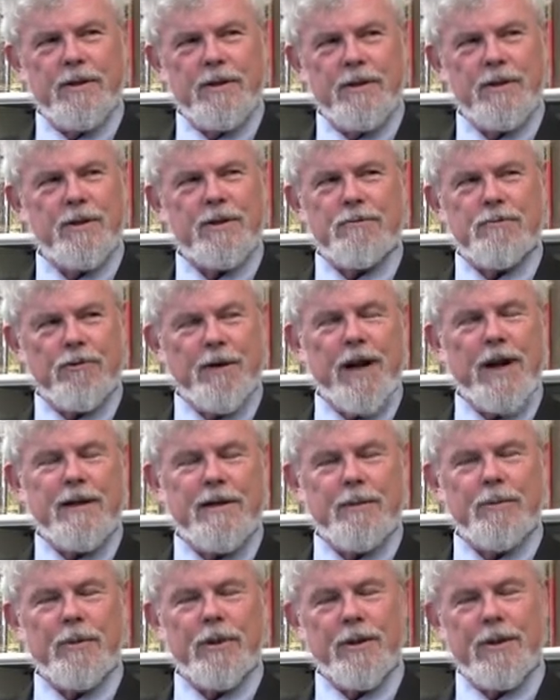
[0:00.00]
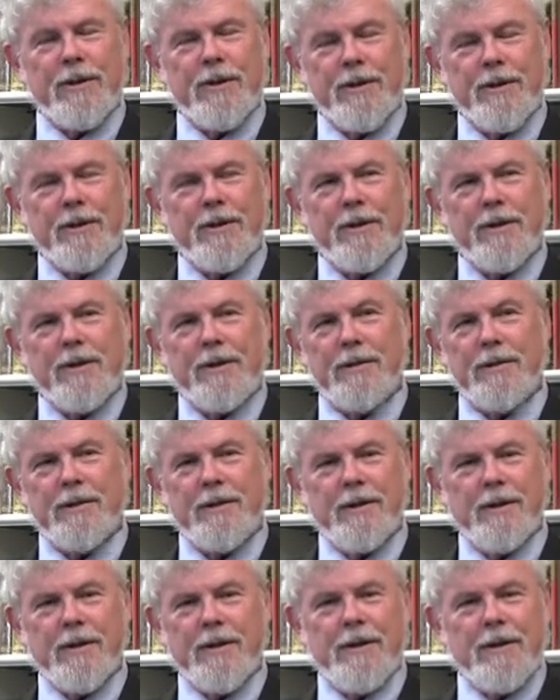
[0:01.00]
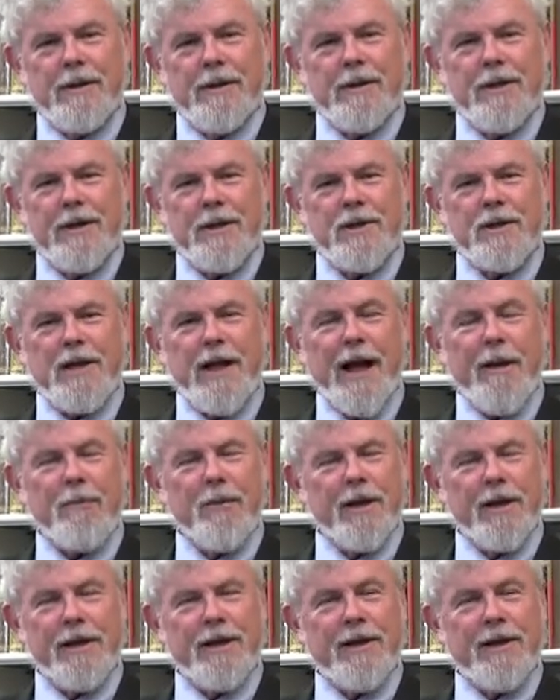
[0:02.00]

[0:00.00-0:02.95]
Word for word: just randomly until they stop me.